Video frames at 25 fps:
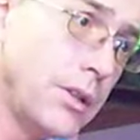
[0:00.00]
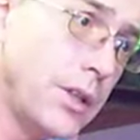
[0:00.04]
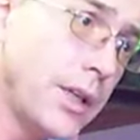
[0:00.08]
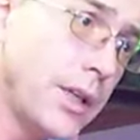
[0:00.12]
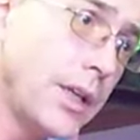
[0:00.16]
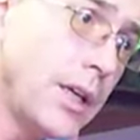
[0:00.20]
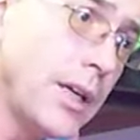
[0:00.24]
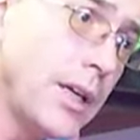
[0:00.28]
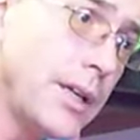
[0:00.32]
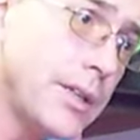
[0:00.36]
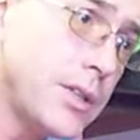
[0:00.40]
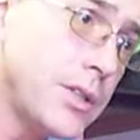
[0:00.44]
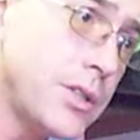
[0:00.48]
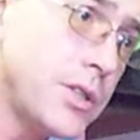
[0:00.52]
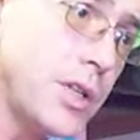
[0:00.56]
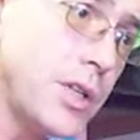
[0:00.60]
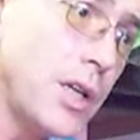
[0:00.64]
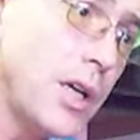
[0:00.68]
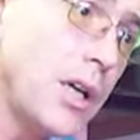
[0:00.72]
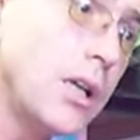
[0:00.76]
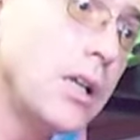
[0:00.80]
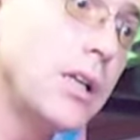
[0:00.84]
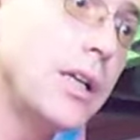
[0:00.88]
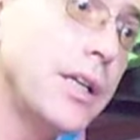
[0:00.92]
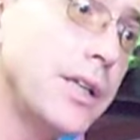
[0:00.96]
they got a
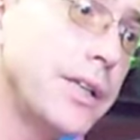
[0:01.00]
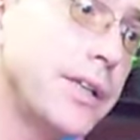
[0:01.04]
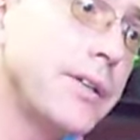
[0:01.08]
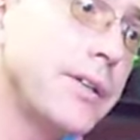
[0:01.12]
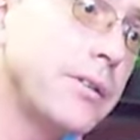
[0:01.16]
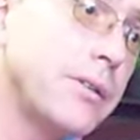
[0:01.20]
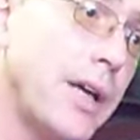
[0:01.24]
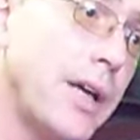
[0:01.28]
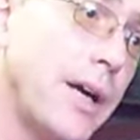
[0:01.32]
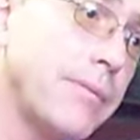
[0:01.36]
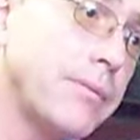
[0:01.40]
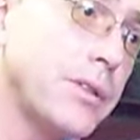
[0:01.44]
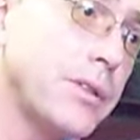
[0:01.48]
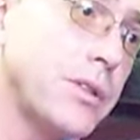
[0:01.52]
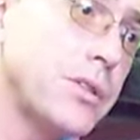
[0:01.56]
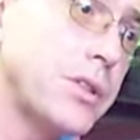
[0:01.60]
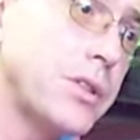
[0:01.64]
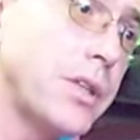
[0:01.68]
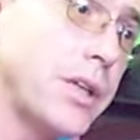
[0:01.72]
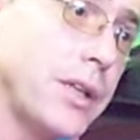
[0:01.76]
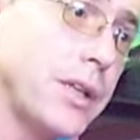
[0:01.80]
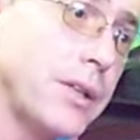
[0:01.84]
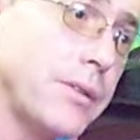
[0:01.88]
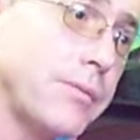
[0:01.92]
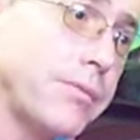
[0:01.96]
shell and they don't have to
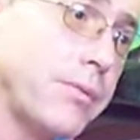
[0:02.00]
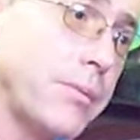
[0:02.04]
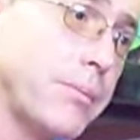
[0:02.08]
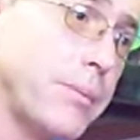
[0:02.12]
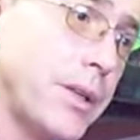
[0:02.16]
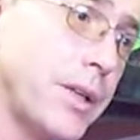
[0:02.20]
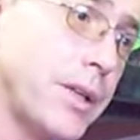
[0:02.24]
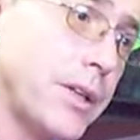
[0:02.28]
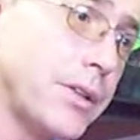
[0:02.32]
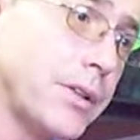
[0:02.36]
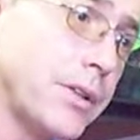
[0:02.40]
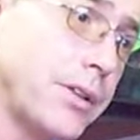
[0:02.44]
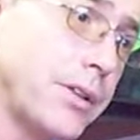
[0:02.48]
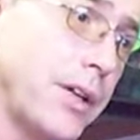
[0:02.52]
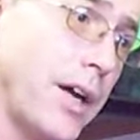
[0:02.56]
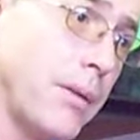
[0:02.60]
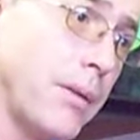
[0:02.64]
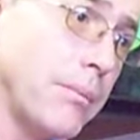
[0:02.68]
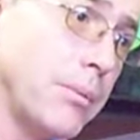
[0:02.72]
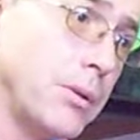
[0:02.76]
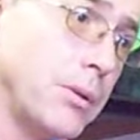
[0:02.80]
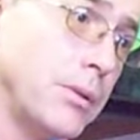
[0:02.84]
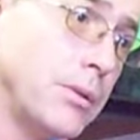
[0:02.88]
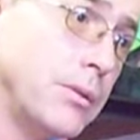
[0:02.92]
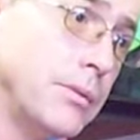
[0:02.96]
steal it from another
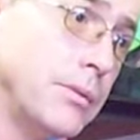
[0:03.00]
crab.